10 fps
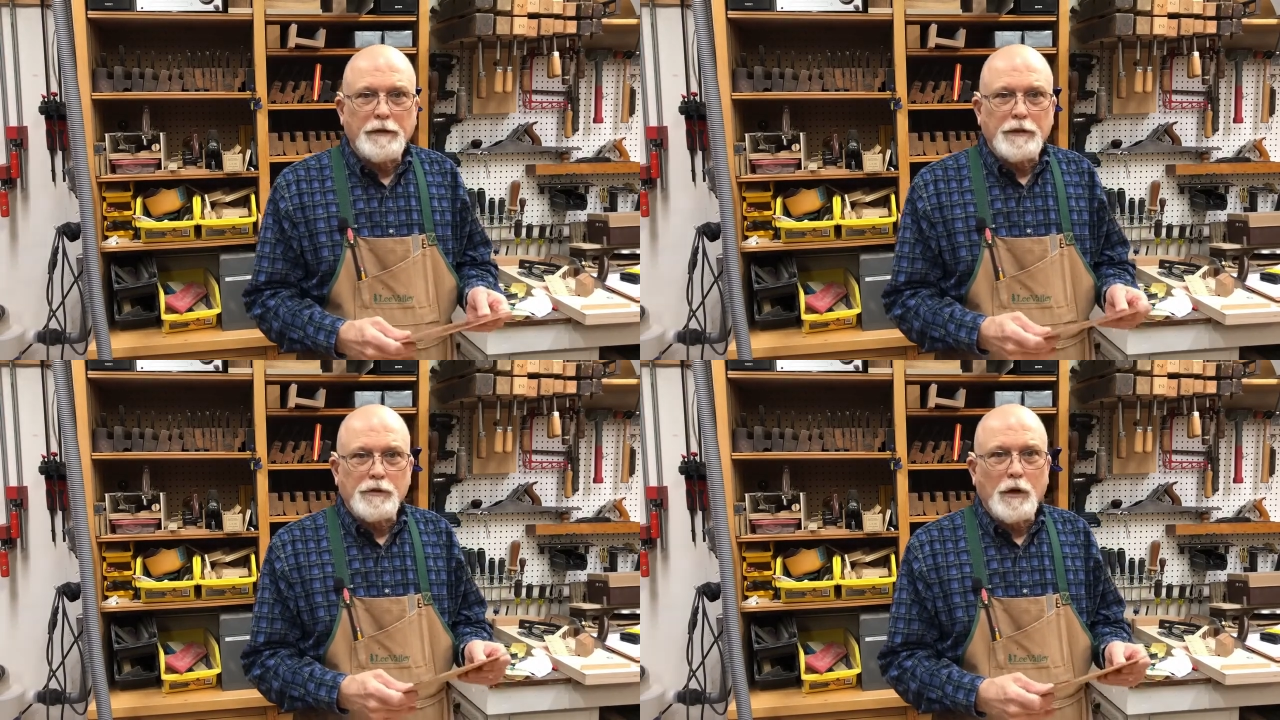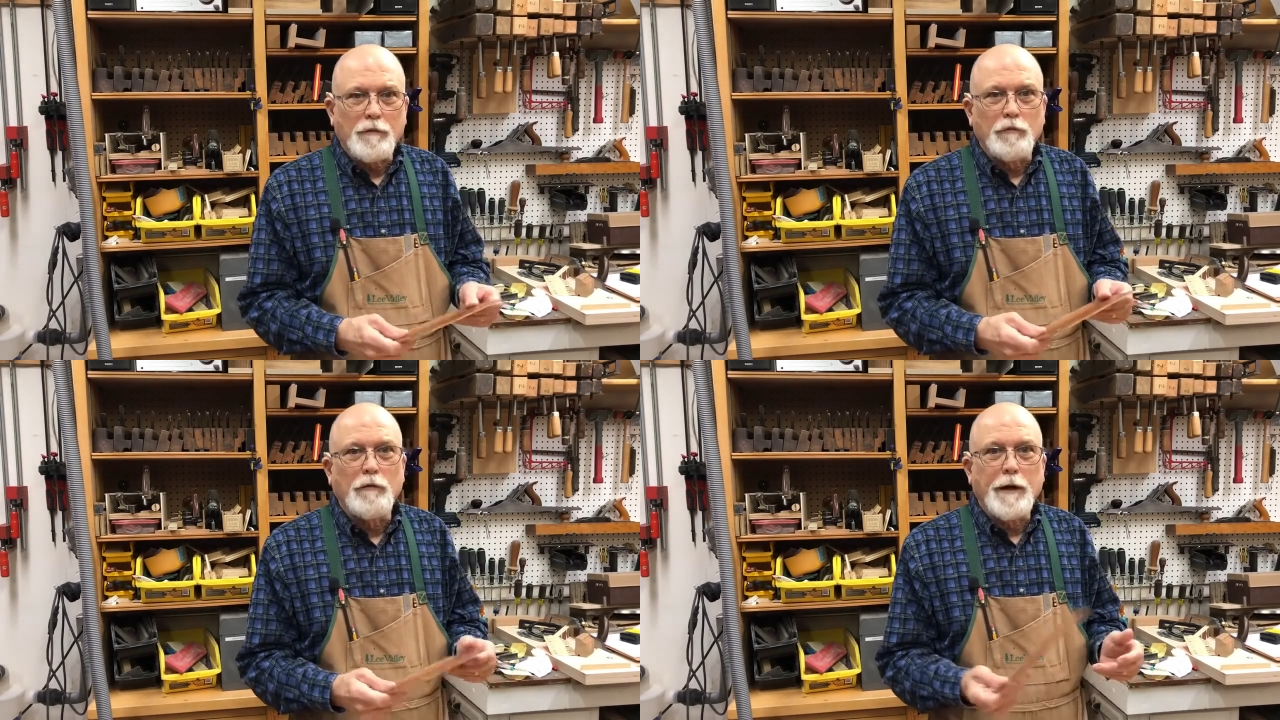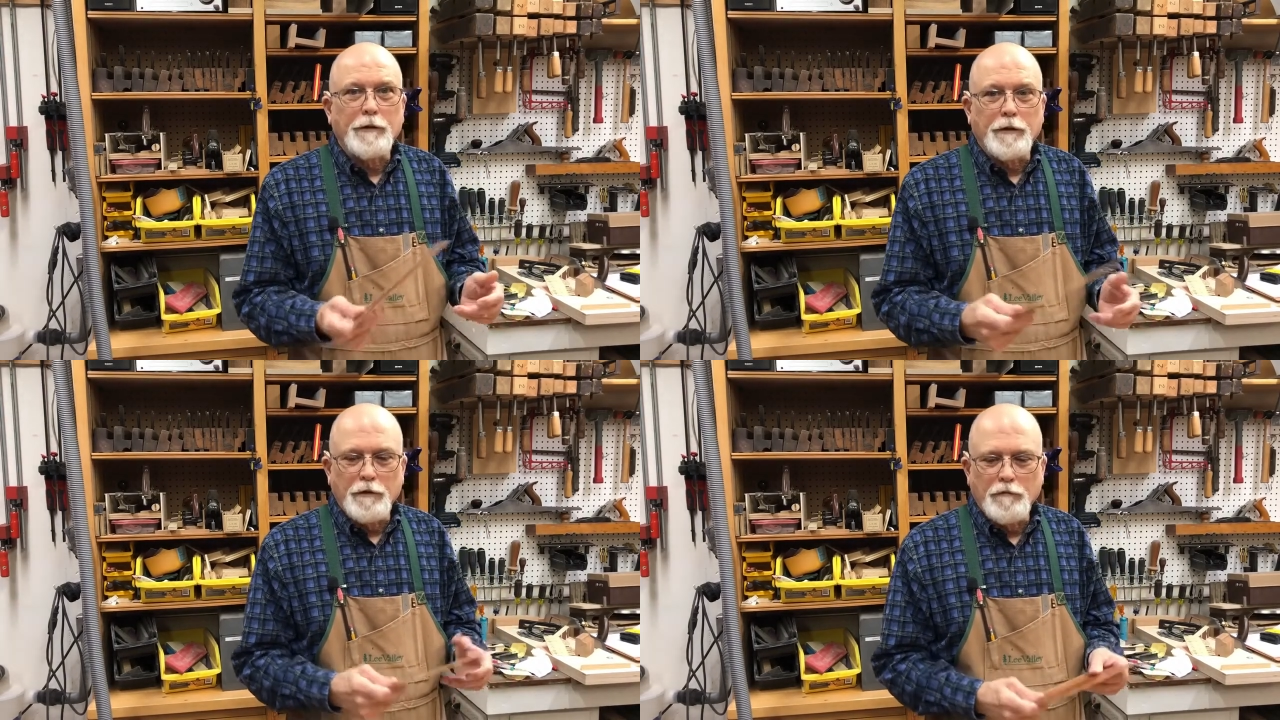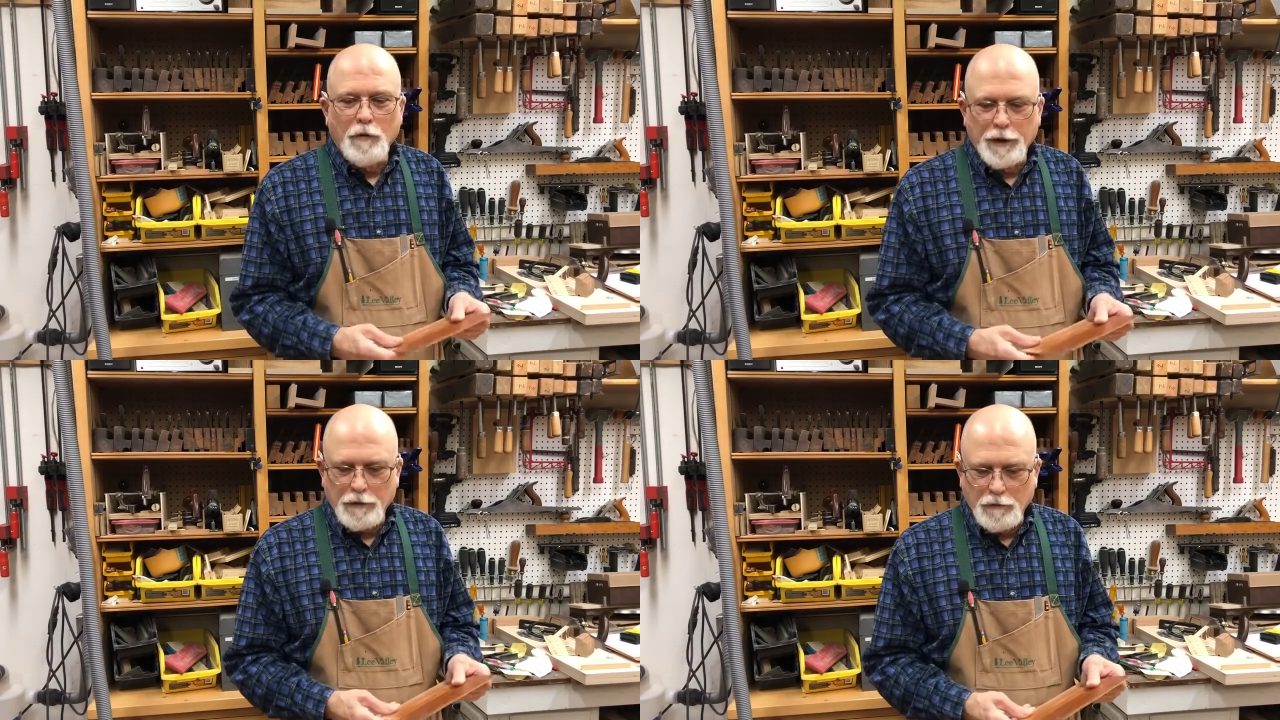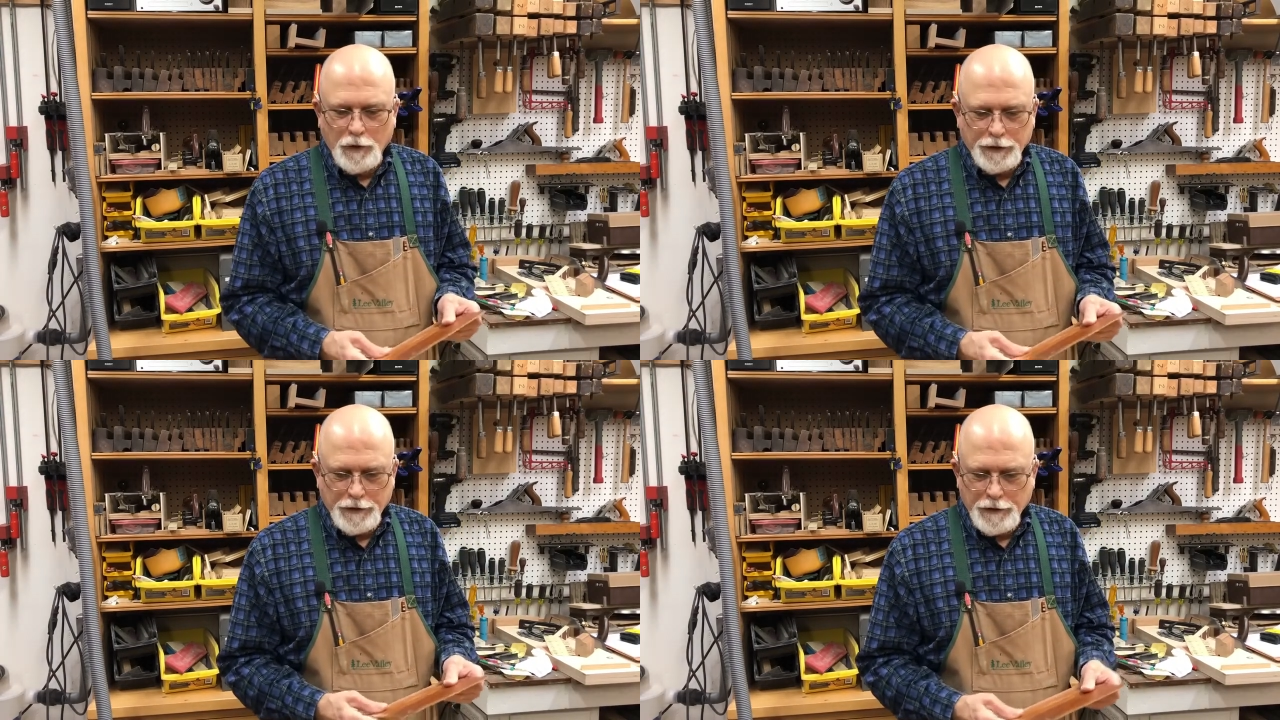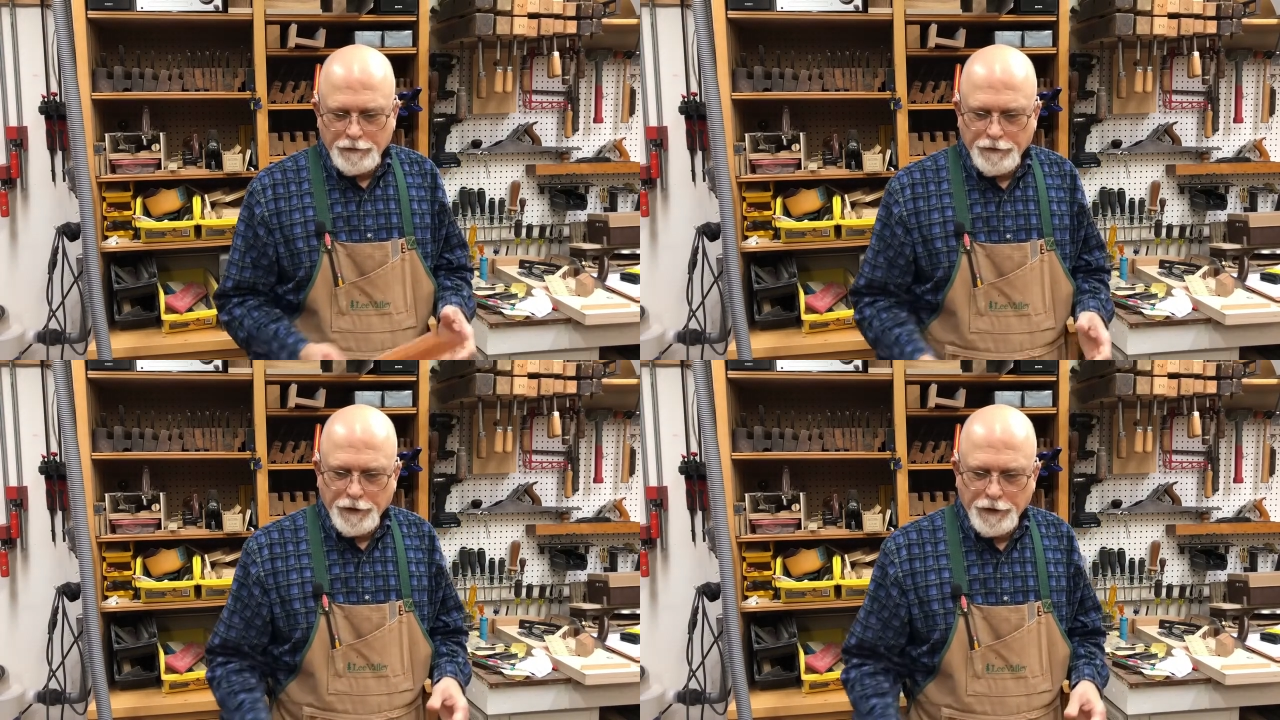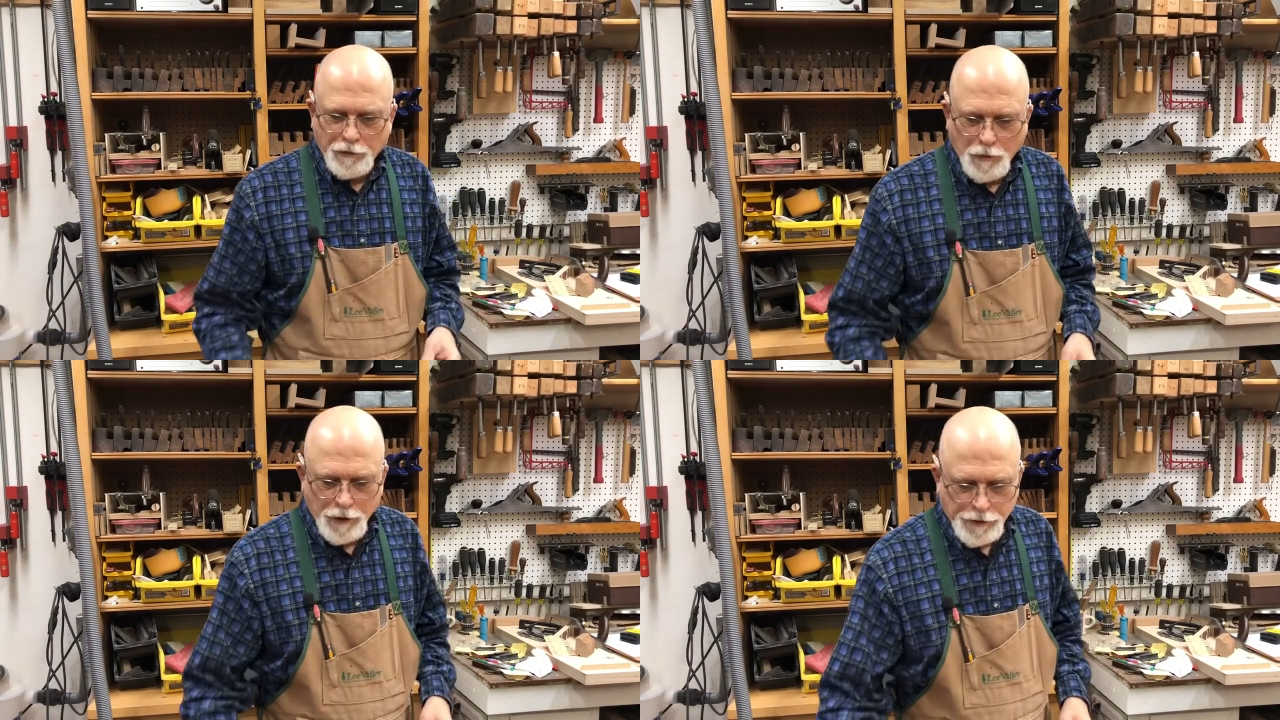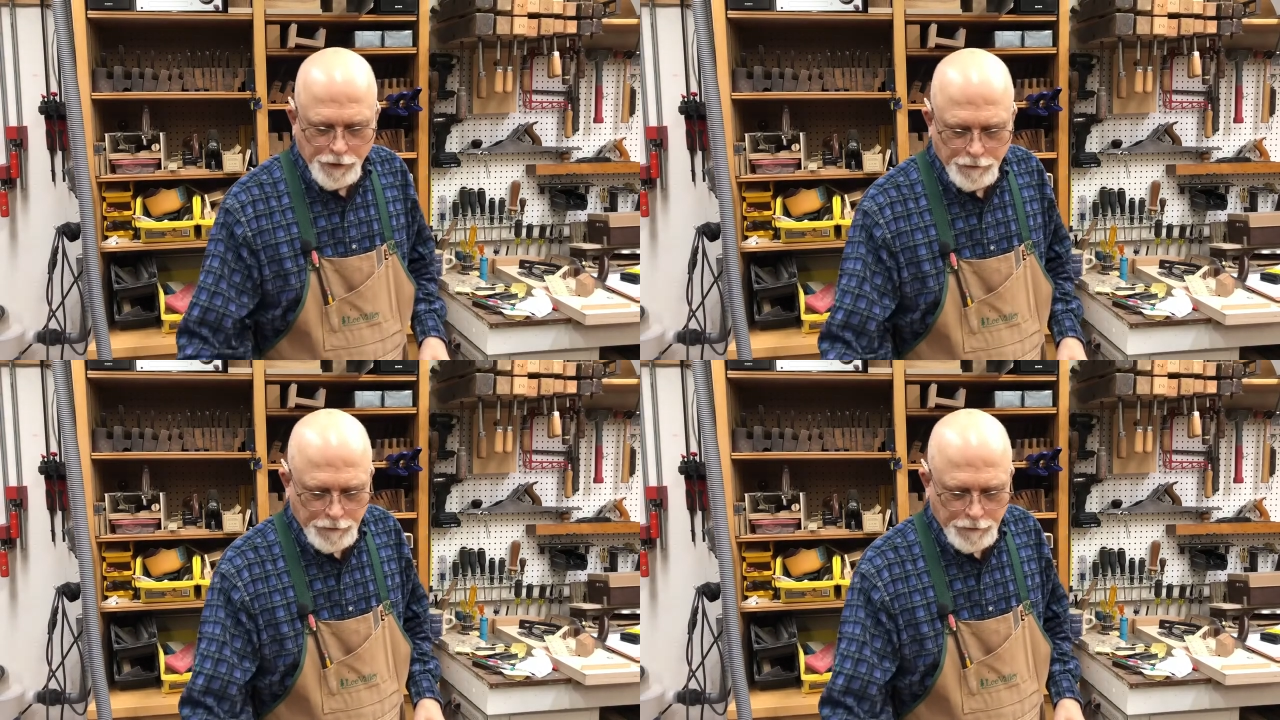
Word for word: got sort of a record of what, what the finish was and,